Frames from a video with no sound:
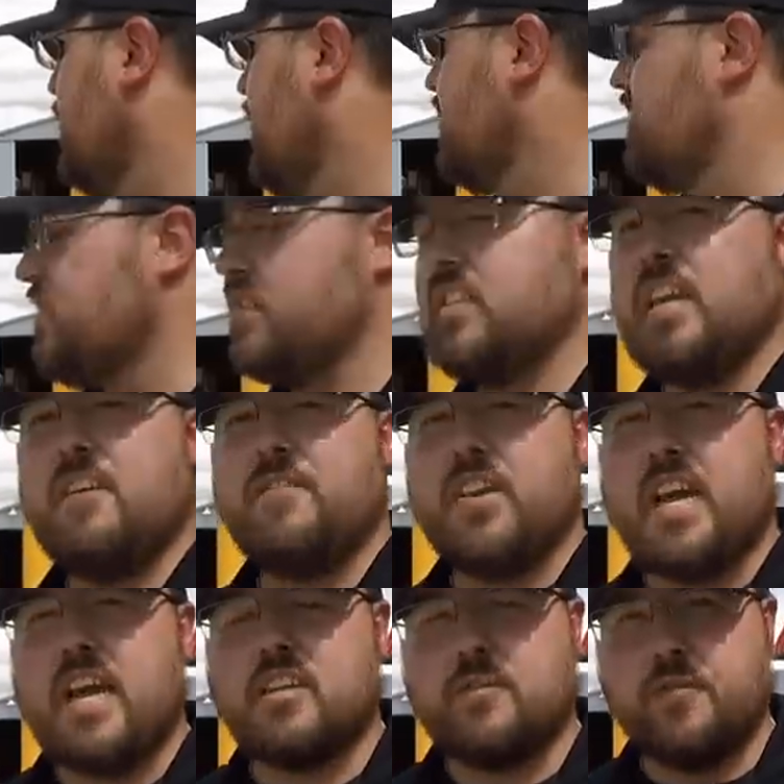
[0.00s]
is to see if it
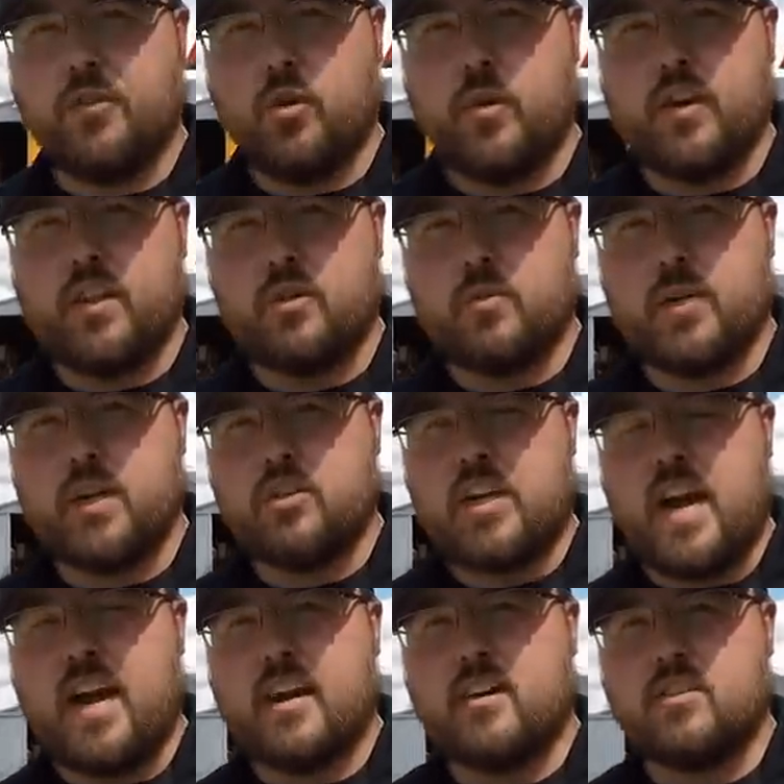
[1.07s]
has fluid in the rear
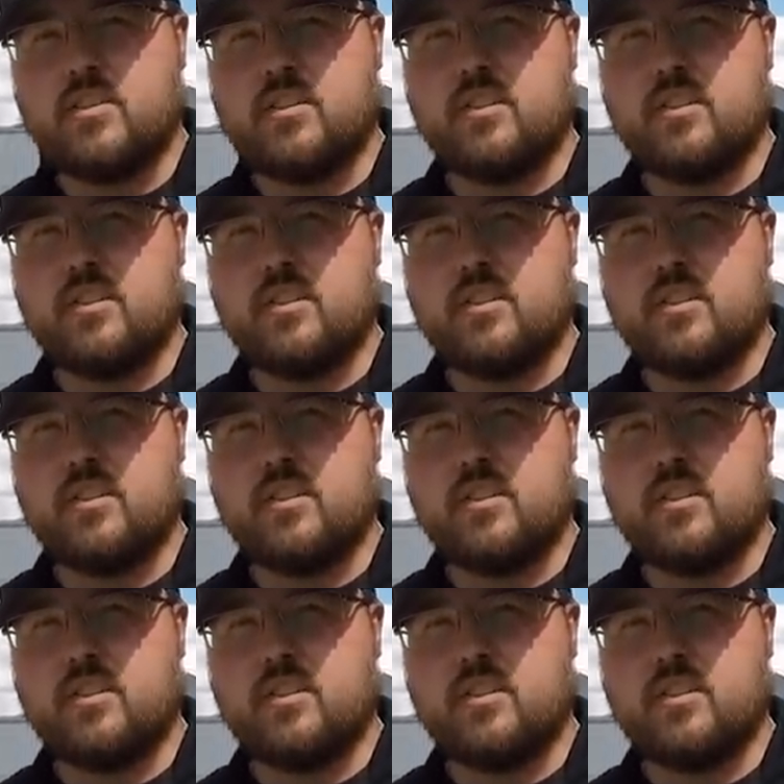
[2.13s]
tires.